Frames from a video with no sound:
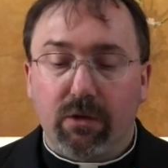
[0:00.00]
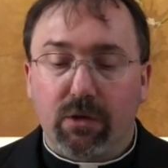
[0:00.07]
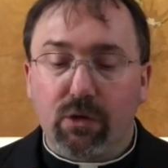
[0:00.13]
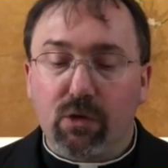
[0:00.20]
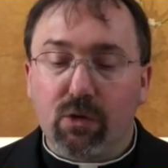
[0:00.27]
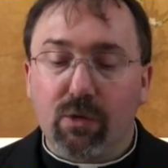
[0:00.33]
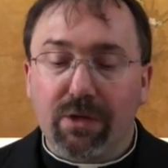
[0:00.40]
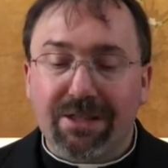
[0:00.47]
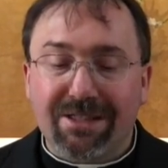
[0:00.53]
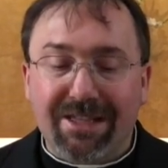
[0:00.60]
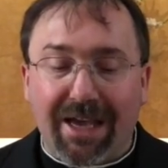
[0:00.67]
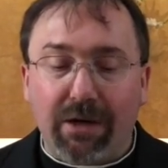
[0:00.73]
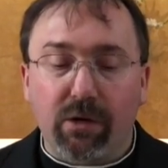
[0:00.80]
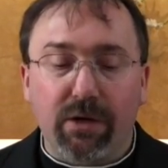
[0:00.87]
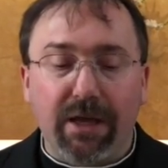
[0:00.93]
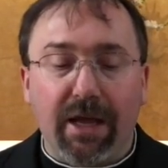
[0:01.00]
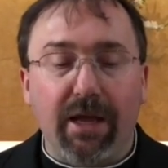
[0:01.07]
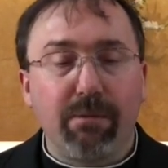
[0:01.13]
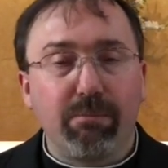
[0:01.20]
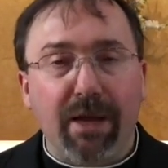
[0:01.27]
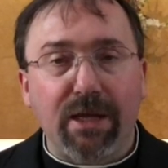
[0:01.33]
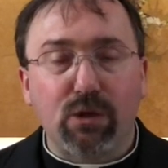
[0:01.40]
to
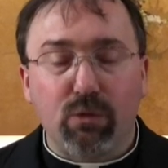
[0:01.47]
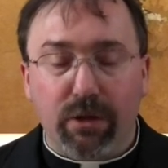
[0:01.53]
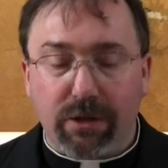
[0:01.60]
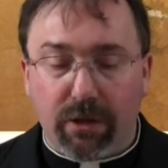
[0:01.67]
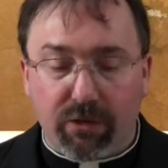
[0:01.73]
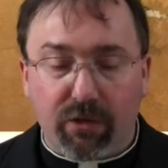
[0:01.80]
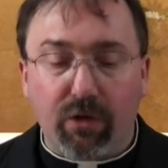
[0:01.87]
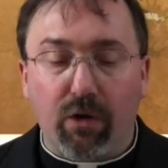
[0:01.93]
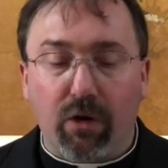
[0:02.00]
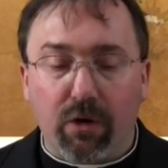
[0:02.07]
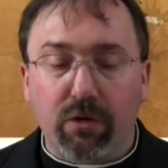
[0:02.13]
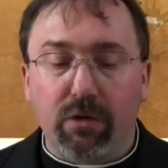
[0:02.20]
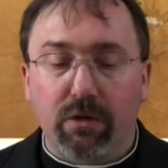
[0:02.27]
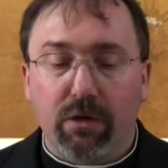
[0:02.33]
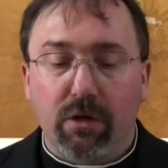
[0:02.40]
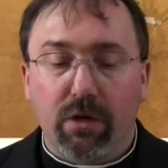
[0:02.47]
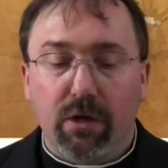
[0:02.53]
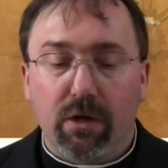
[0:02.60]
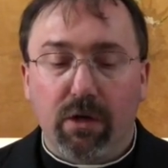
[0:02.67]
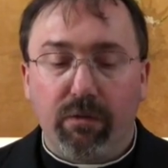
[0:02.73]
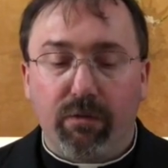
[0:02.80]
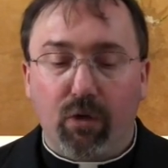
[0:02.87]
Saturday, May 23rd,
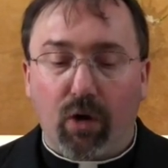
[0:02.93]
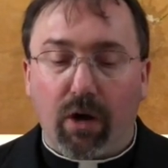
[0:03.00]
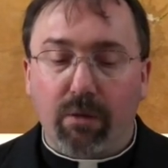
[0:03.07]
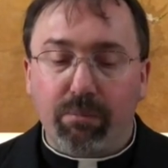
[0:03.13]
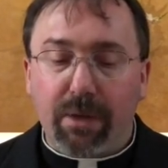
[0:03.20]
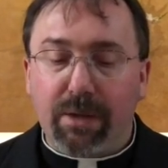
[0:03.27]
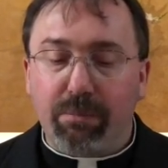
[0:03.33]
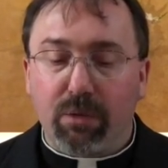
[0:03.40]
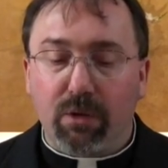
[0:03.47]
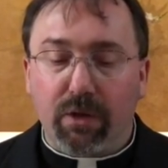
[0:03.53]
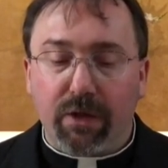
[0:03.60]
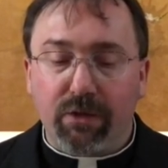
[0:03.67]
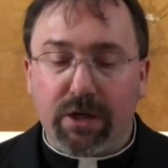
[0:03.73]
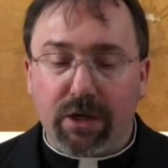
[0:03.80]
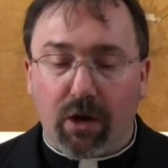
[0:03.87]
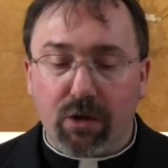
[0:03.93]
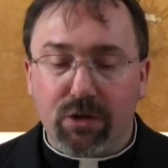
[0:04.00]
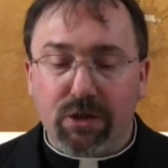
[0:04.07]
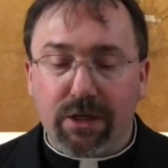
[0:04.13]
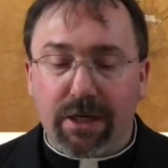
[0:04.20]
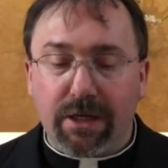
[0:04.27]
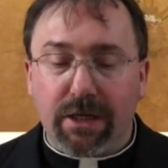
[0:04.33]
for our people in the
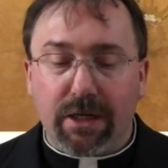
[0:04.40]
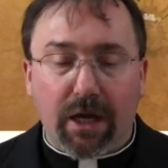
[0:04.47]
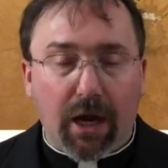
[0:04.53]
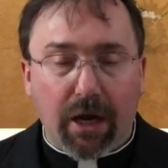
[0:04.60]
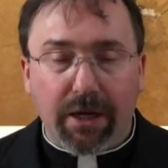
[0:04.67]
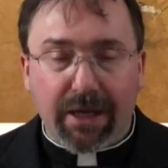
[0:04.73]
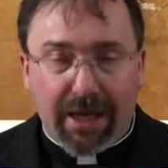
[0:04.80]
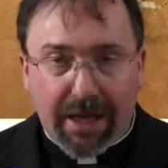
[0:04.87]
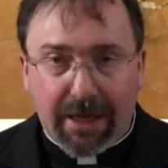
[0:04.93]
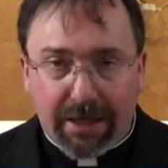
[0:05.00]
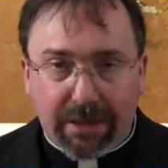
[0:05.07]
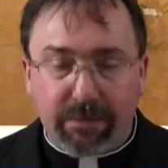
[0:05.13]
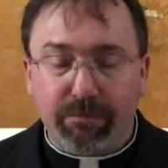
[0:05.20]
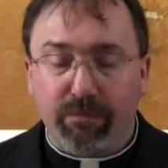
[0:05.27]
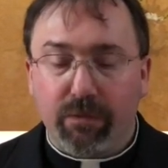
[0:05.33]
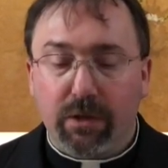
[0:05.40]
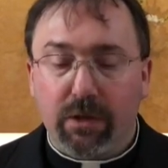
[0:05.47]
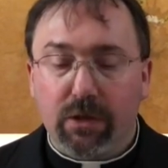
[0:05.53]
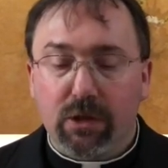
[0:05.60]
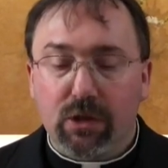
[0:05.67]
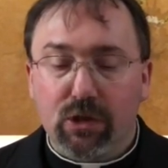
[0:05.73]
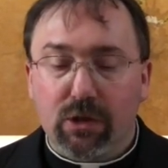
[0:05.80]
RCIA
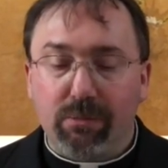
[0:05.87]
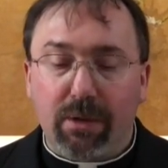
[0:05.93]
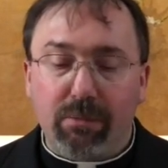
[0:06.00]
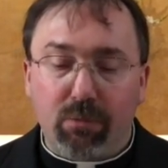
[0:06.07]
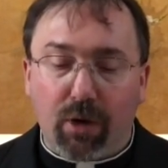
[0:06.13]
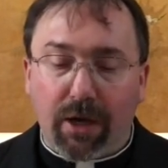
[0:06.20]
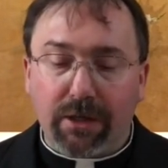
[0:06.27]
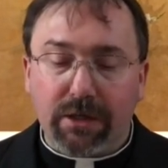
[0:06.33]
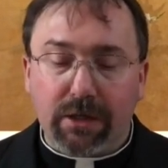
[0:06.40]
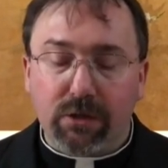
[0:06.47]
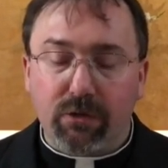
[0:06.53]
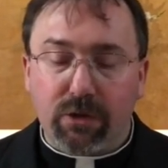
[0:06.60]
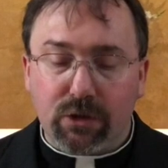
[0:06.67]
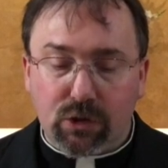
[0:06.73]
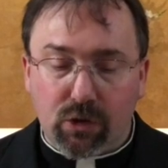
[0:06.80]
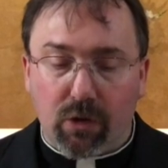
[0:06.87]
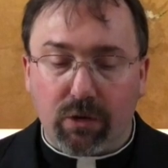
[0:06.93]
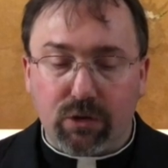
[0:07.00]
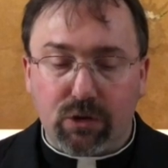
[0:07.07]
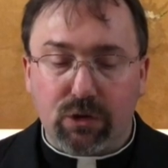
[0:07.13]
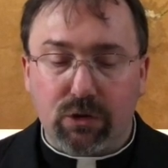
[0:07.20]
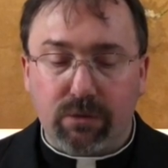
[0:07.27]
to be brought into the
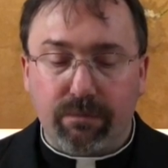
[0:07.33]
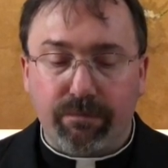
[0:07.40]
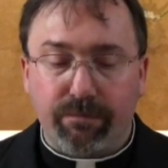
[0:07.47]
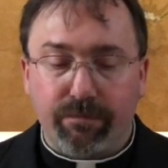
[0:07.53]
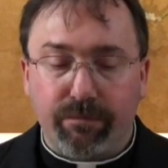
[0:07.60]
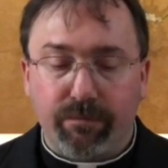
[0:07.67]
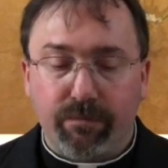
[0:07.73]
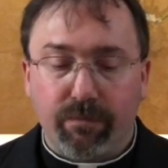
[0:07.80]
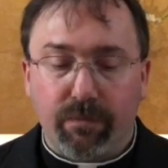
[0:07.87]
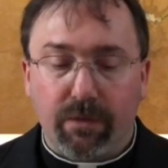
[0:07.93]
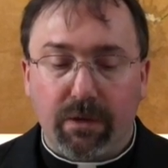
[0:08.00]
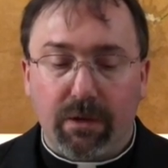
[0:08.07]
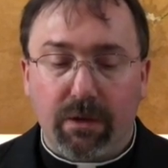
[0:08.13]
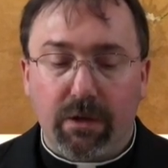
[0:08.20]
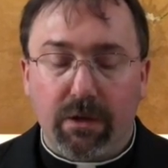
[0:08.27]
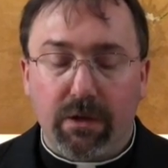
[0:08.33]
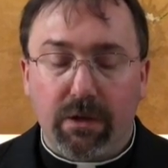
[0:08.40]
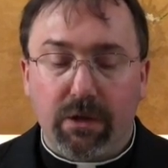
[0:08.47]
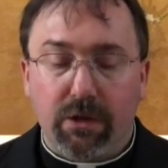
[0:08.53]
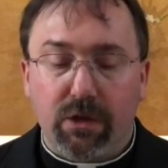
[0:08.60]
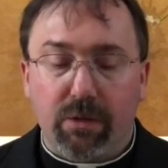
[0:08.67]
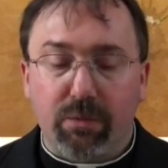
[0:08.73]
church.
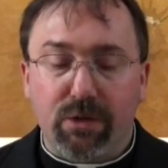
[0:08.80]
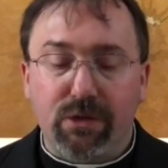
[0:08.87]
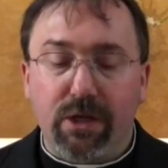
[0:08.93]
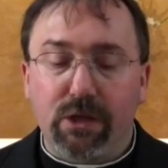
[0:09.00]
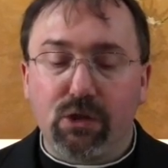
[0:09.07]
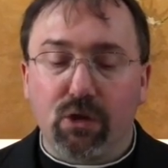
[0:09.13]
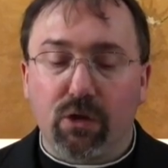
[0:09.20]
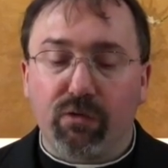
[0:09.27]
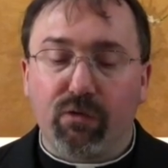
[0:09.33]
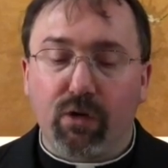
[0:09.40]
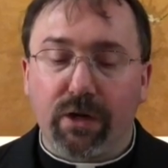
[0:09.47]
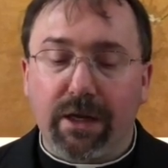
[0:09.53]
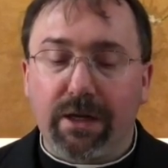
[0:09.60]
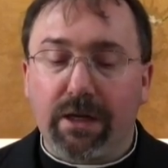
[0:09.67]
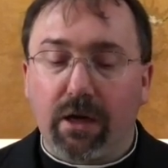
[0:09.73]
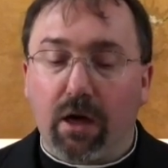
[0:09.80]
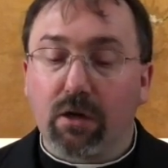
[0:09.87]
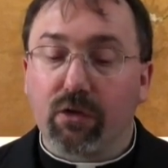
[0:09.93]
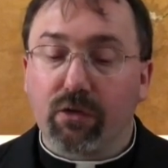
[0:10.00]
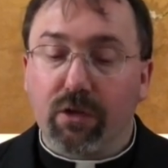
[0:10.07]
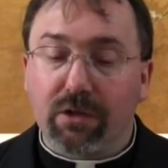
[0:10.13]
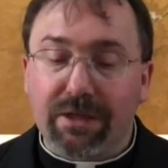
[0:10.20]
The procedure for getting
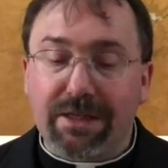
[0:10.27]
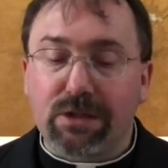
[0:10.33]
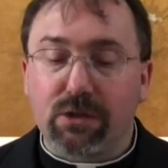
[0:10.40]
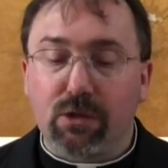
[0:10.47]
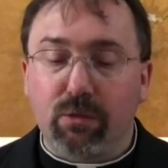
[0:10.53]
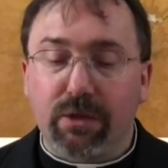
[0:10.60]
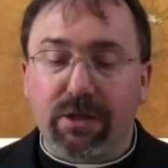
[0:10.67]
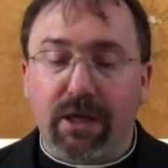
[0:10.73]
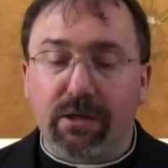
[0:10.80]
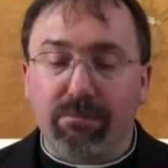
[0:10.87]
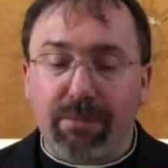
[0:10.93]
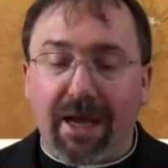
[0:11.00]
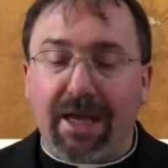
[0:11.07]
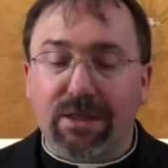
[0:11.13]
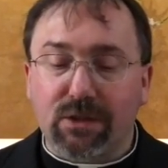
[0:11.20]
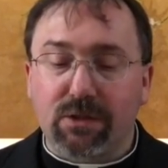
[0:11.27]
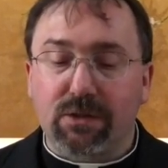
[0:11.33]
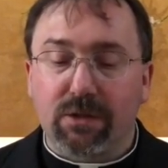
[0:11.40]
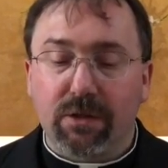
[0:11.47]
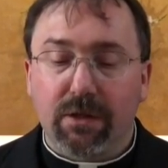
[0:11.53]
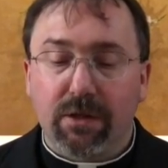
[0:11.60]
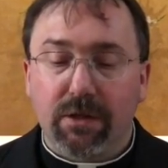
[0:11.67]
onto the list to attend Mass,